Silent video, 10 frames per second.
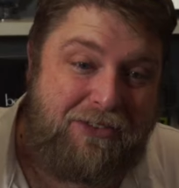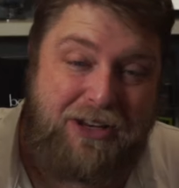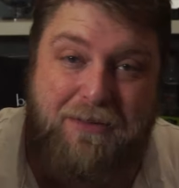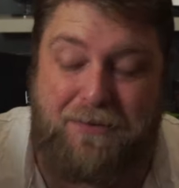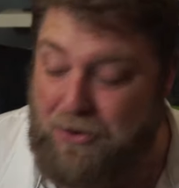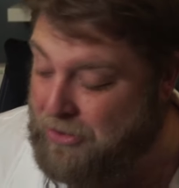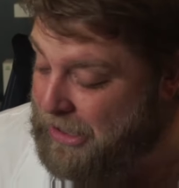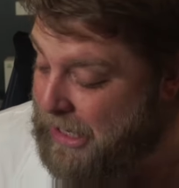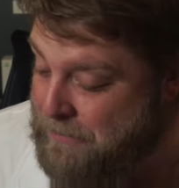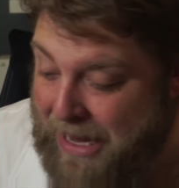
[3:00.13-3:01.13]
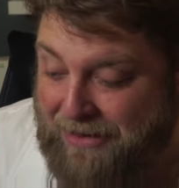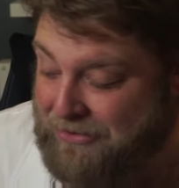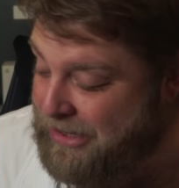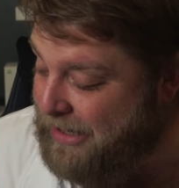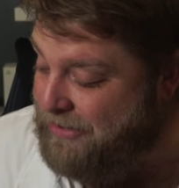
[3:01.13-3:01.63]
Stick 4K
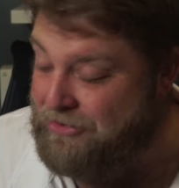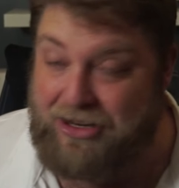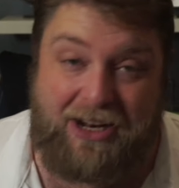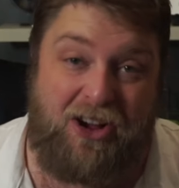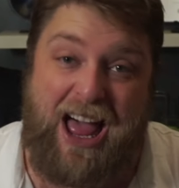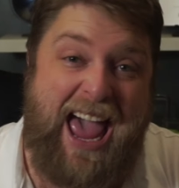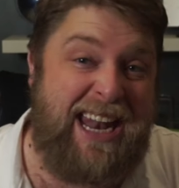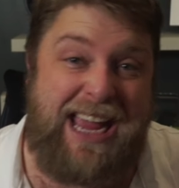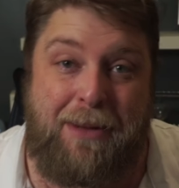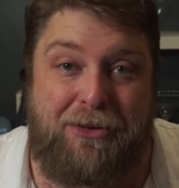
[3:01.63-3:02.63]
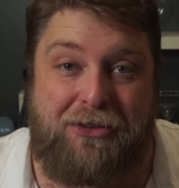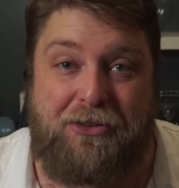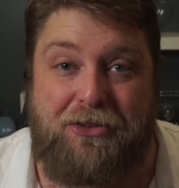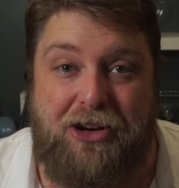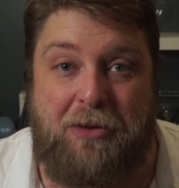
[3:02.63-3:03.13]
Max 2nd Gen, or any Amazon
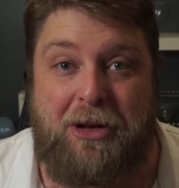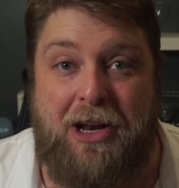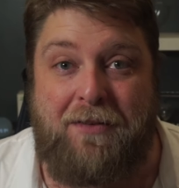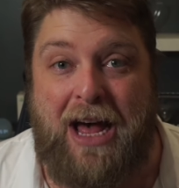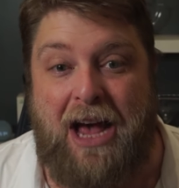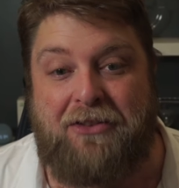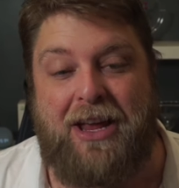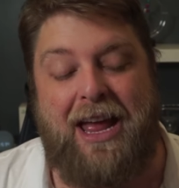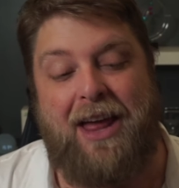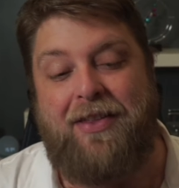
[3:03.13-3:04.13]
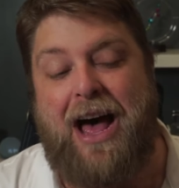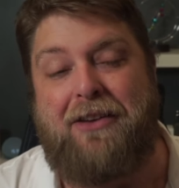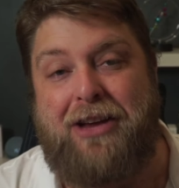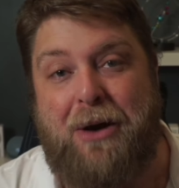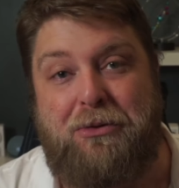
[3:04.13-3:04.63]
streaming device,
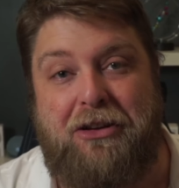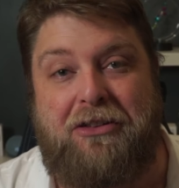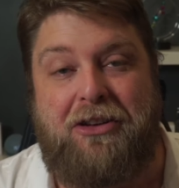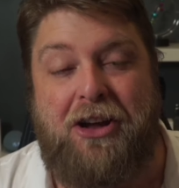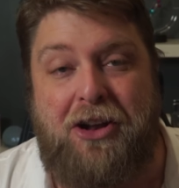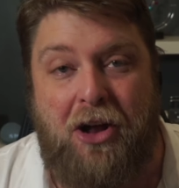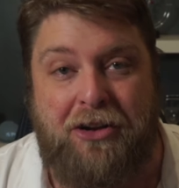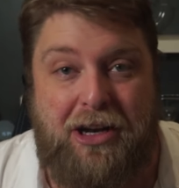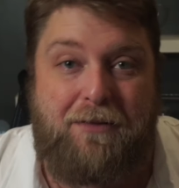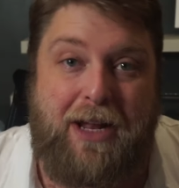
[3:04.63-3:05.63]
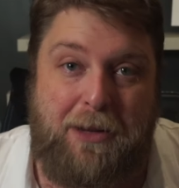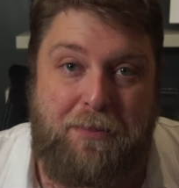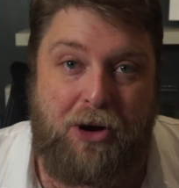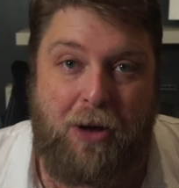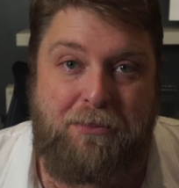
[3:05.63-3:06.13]
that's how to turn on
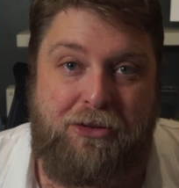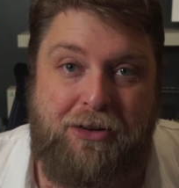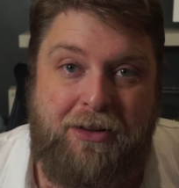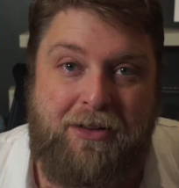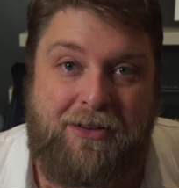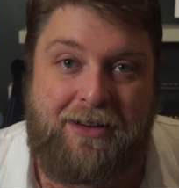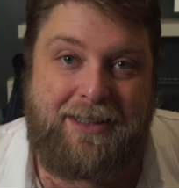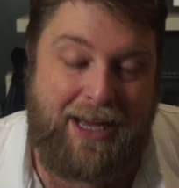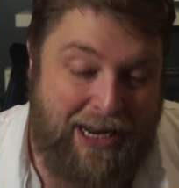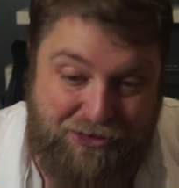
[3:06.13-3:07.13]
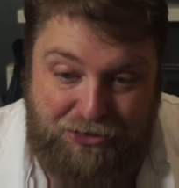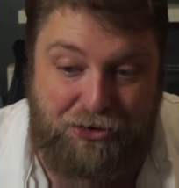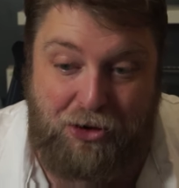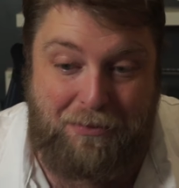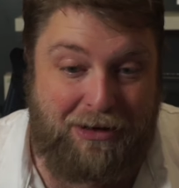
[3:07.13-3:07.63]
developer options. And I just
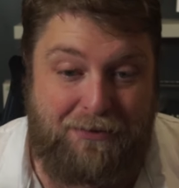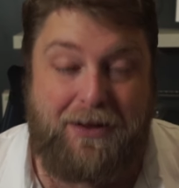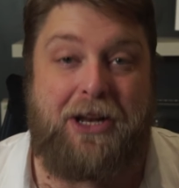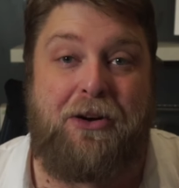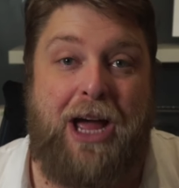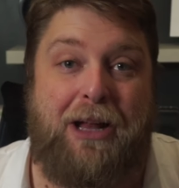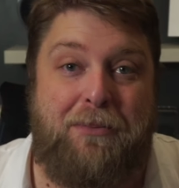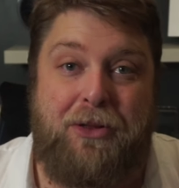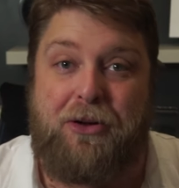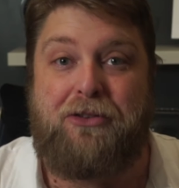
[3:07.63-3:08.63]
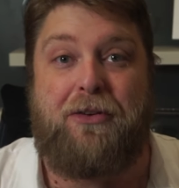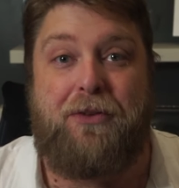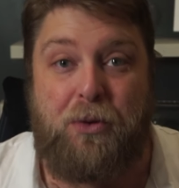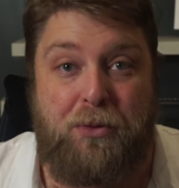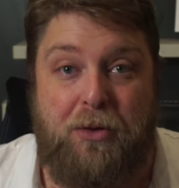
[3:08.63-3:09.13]
hope this video helped those of
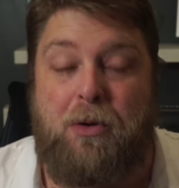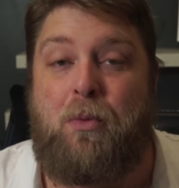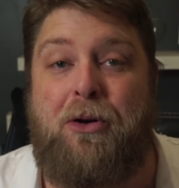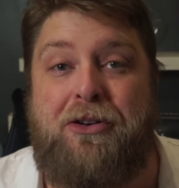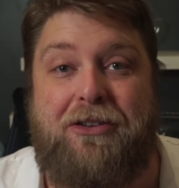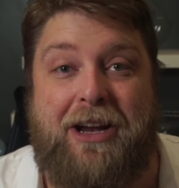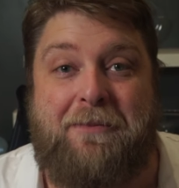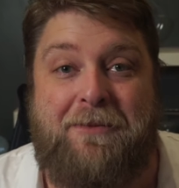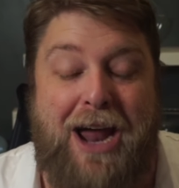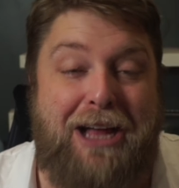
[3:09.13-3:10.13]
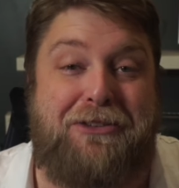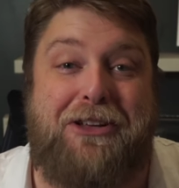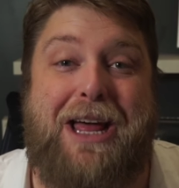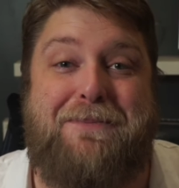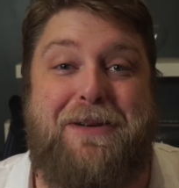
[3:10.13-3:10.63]
you that were wondering. Right, so
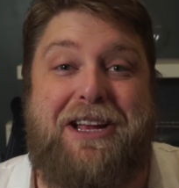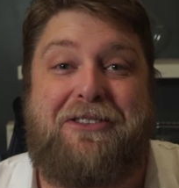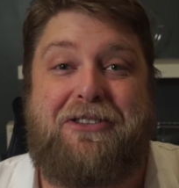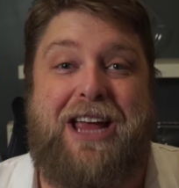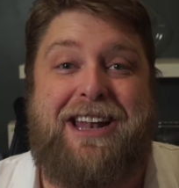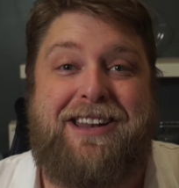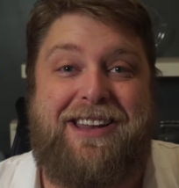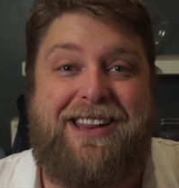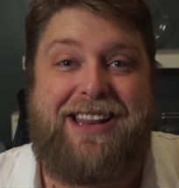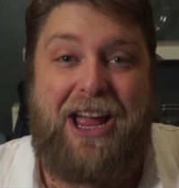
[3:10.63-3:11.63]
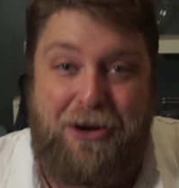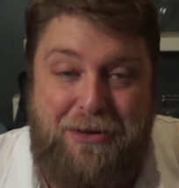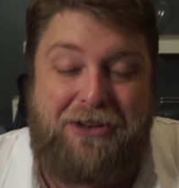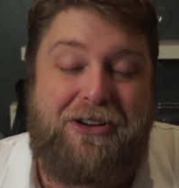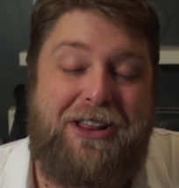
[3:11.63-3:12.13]
that being said, I hope
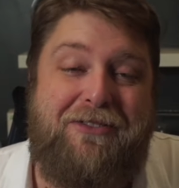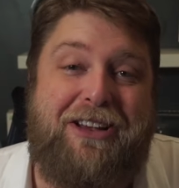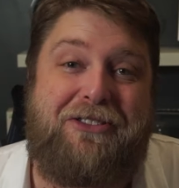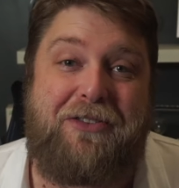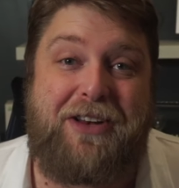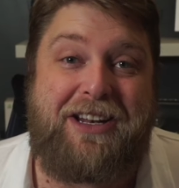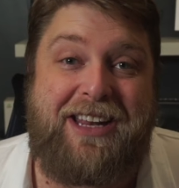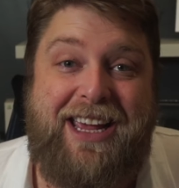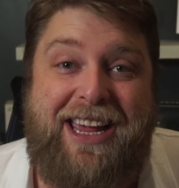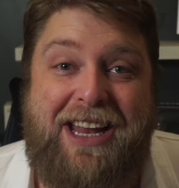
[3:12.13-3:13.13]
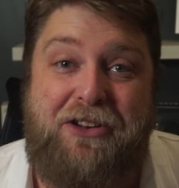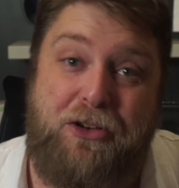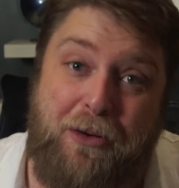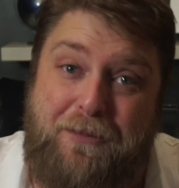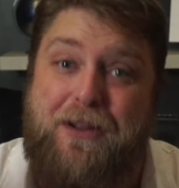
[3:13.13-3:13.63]
you enjoyed the rest of your day.
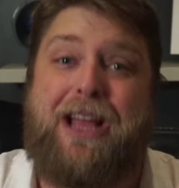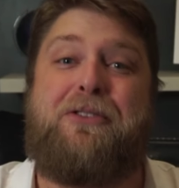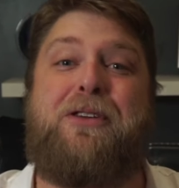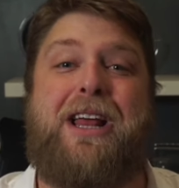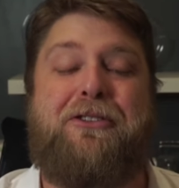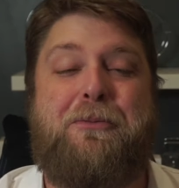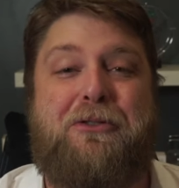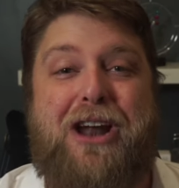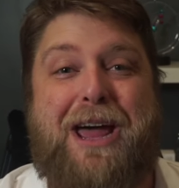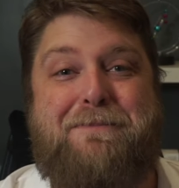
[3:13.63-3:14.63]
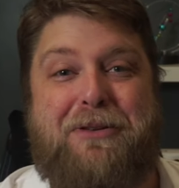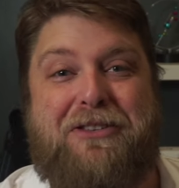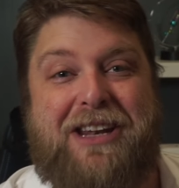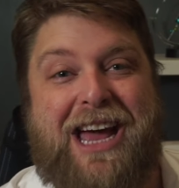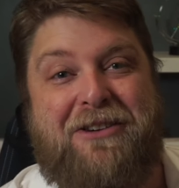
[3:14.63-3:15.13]
Don't forget to hit that subscribe
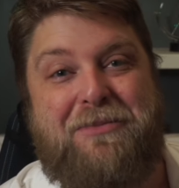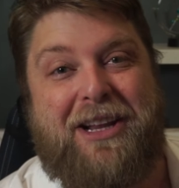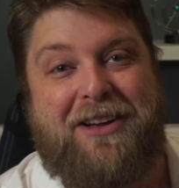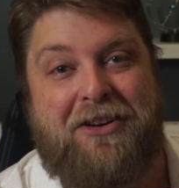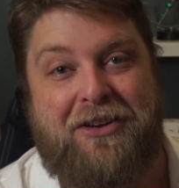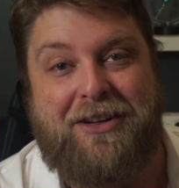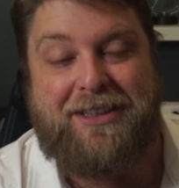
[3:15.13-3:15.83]
button down below.